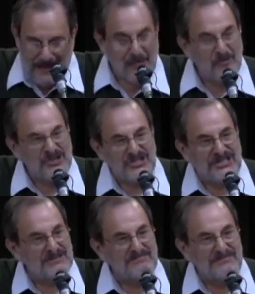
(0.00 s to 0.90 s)
I wish
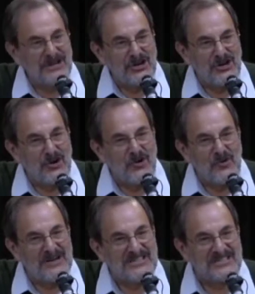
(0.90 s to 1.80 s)
them
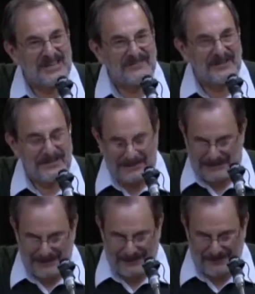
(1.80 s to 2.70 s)
no 7
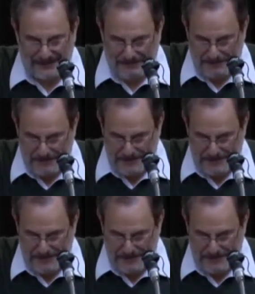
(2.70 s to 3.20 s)
Eleven.